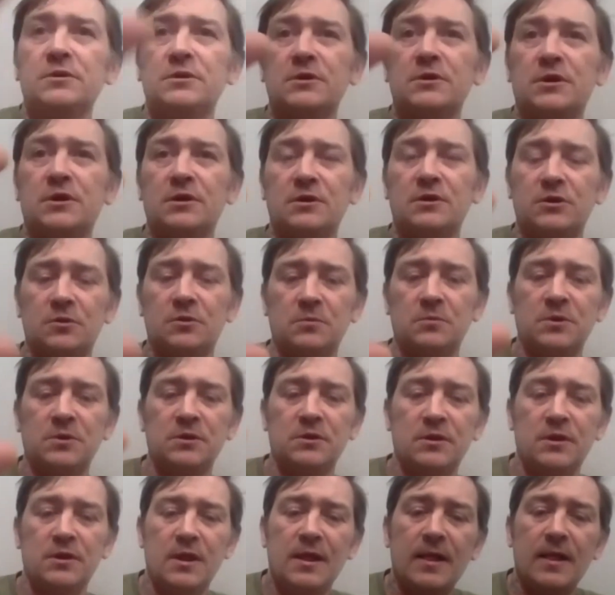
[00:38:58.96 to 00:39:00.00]
You cannot come in.
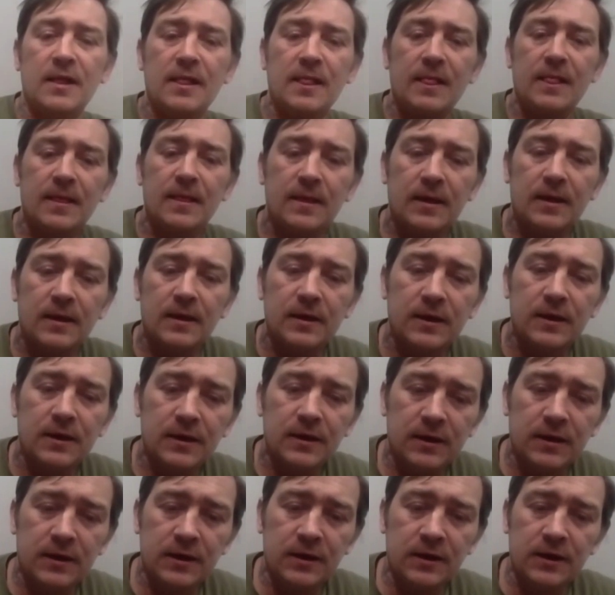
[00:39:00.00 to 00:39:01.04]

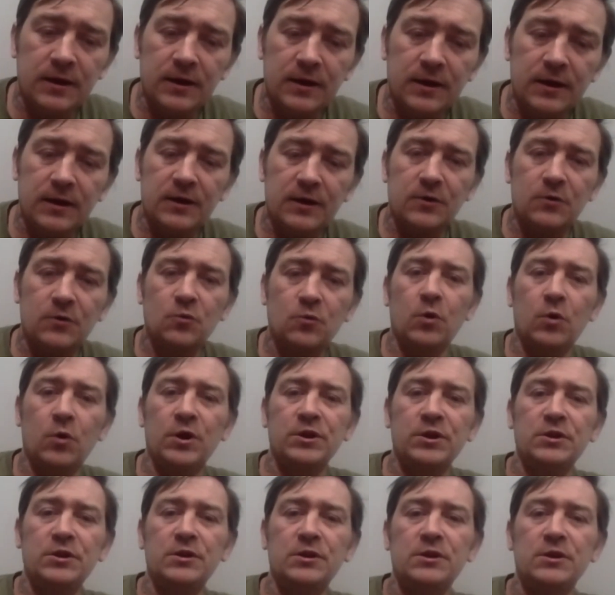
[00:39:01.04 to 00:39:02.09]
Uh,
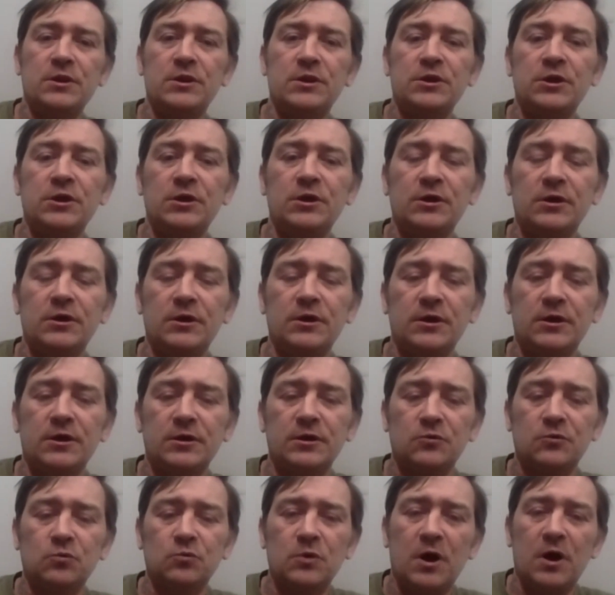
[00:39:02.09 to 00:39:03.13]
when you're,
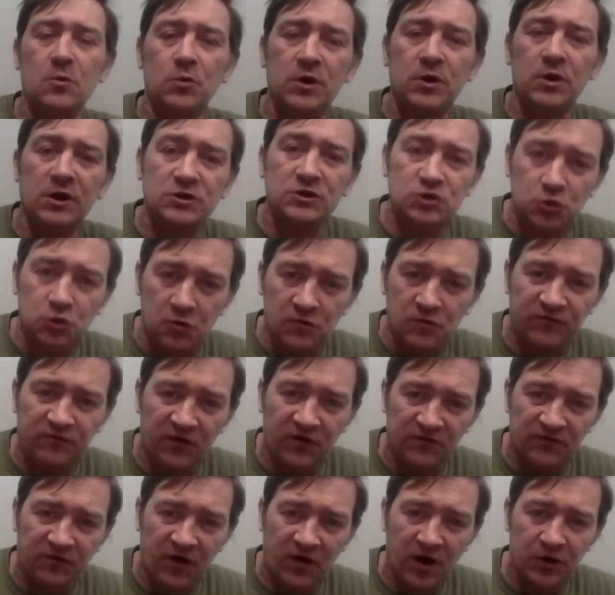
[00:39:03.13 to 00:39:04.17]
we are so
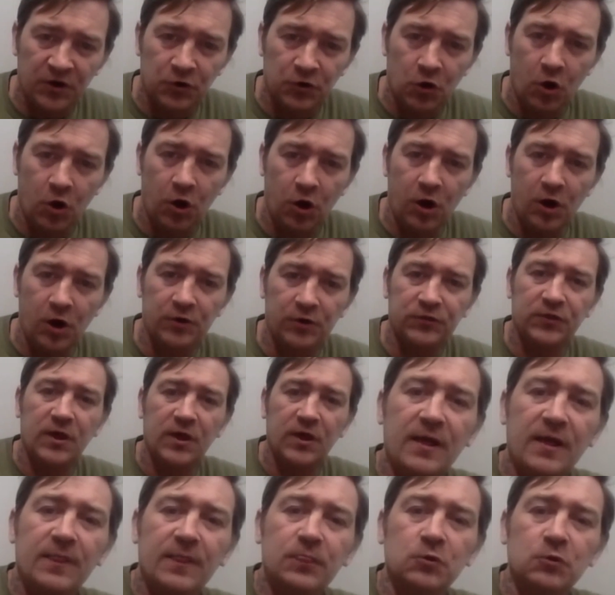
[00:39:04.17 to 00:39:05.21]
far north,
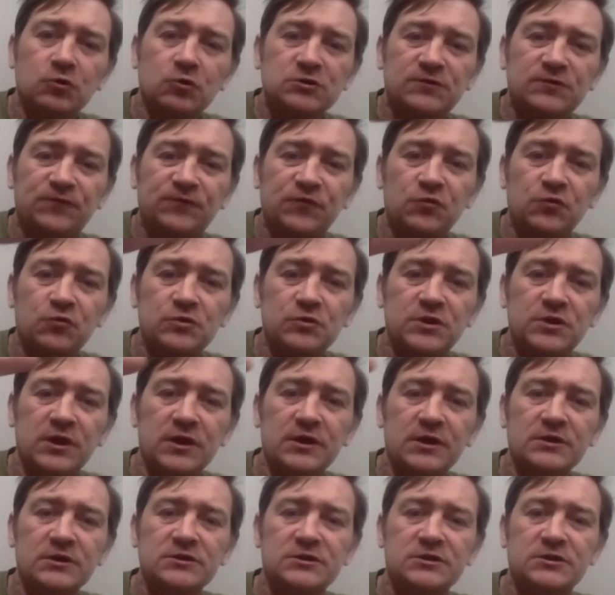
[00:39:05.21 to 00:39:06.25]
those few
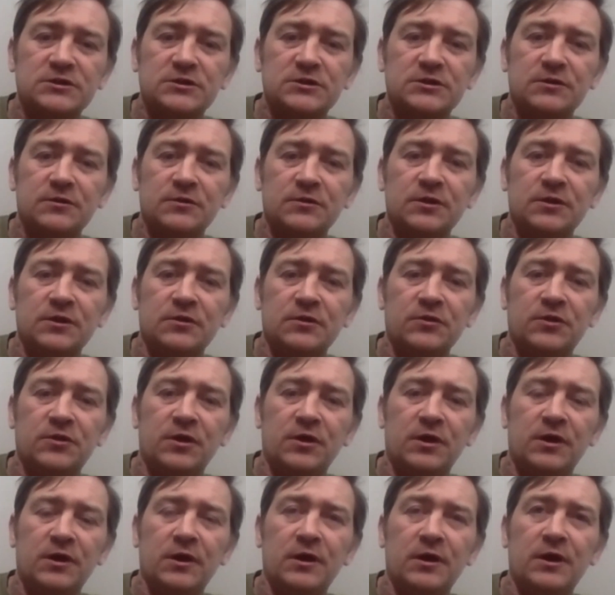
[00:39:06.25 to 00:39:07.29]
days that
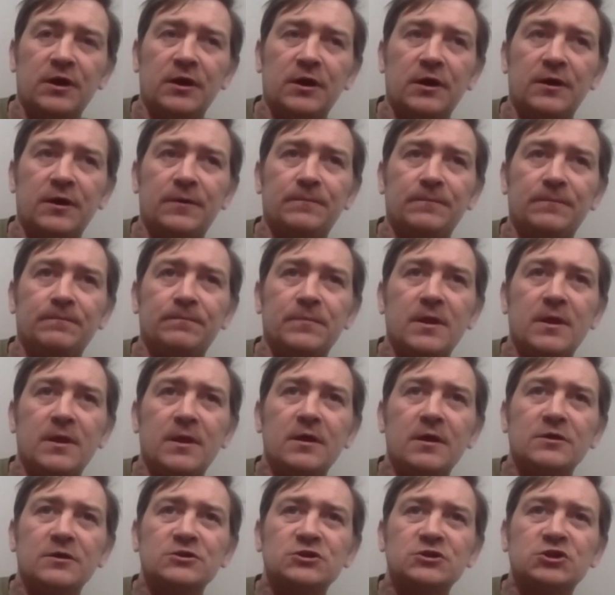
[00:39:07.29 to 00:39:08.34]
the
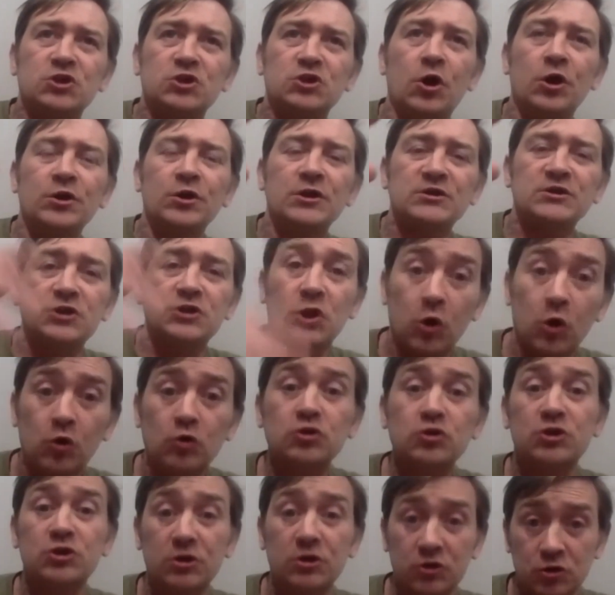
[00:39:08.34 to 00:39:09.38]
sun is
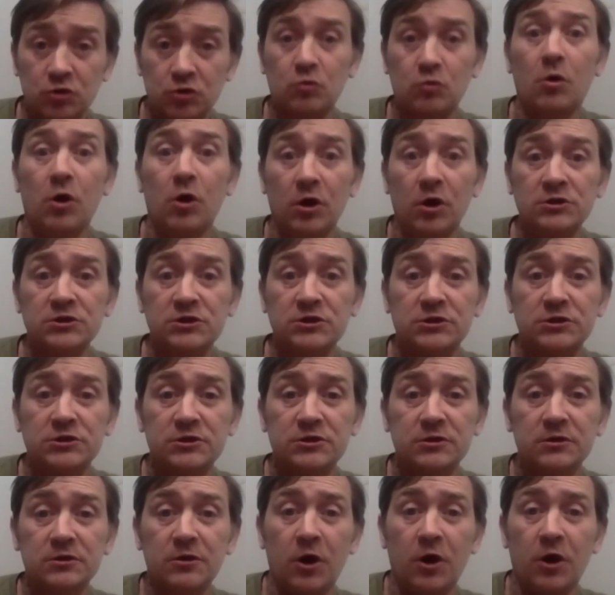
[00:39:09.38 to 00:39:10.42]
closer to
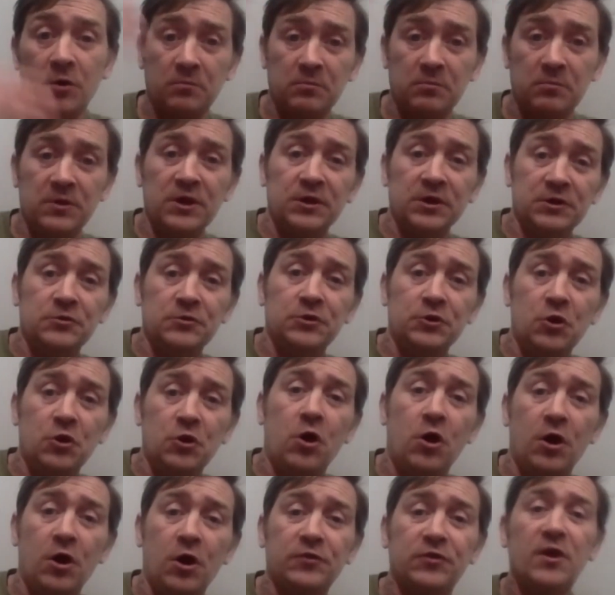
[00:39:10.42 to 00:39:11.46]
us up there in the
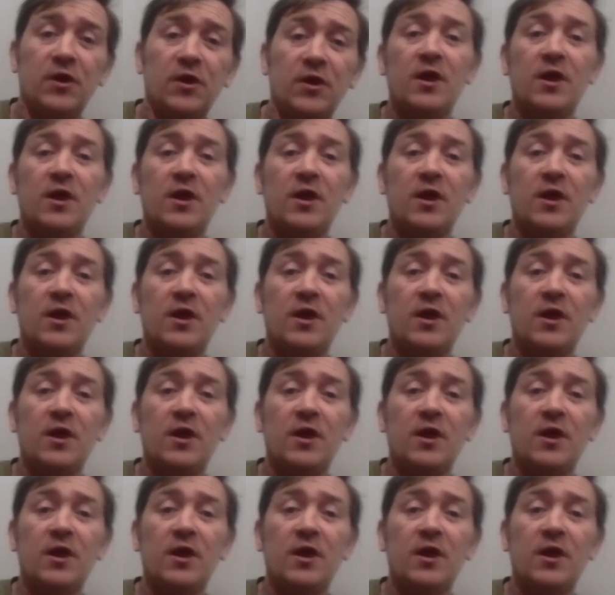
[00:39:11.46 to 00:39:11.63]
north